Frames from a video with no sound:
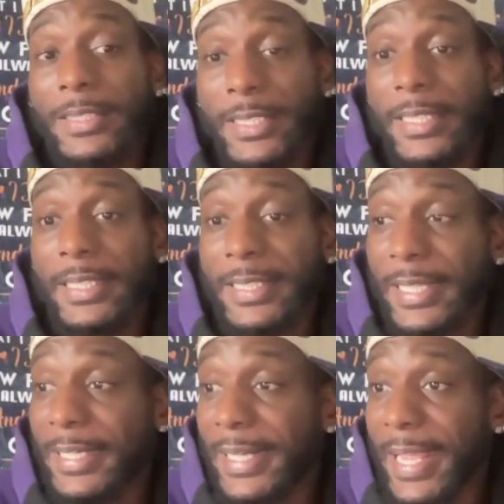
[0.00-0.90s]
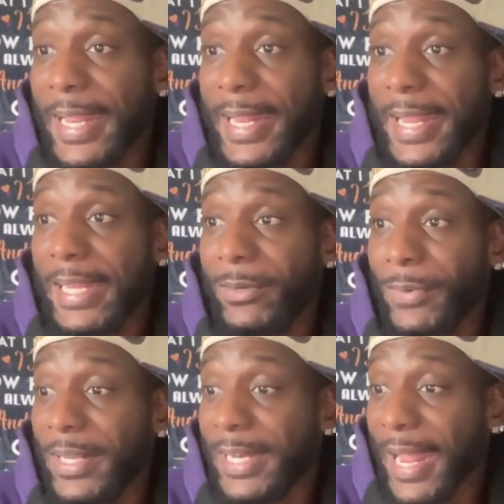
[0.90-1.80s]
to this internet in the
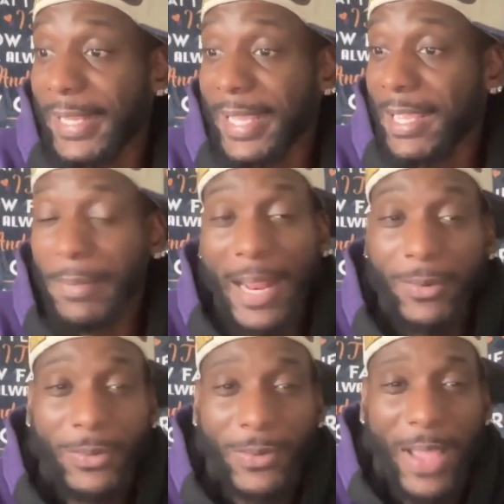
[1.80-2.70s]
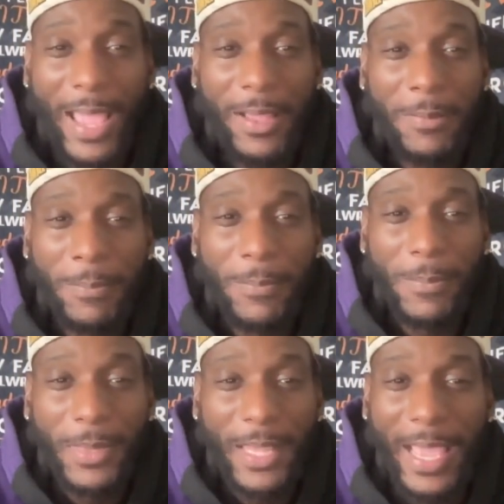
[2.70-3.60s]
way that I can, but I don't know
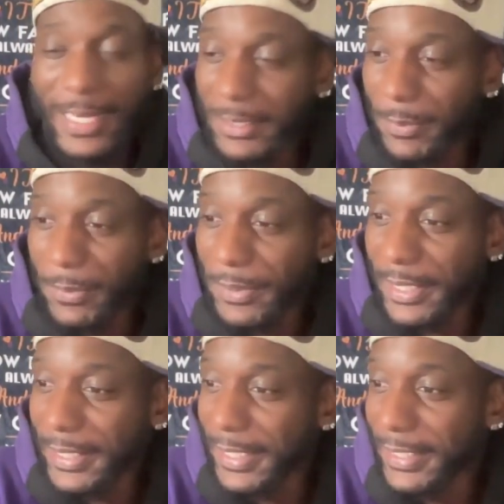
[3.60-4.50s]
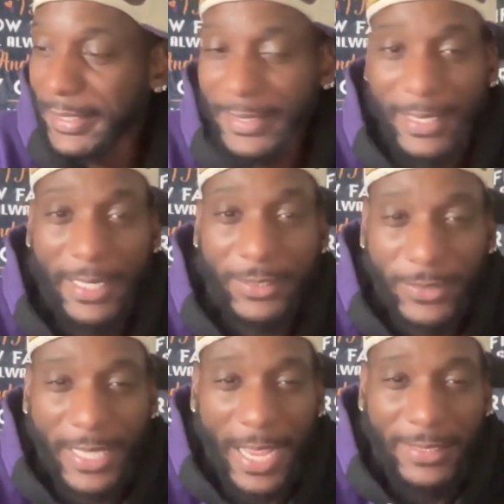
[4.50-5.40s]
how these people get these
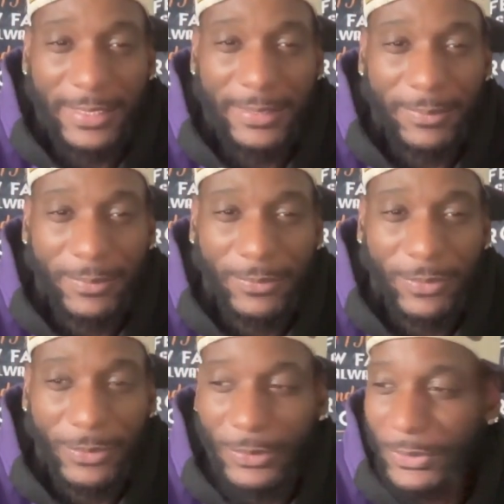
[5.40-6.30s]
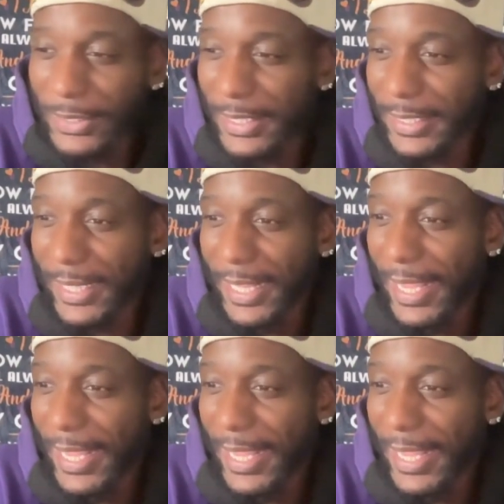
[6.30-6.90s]
100,000 views and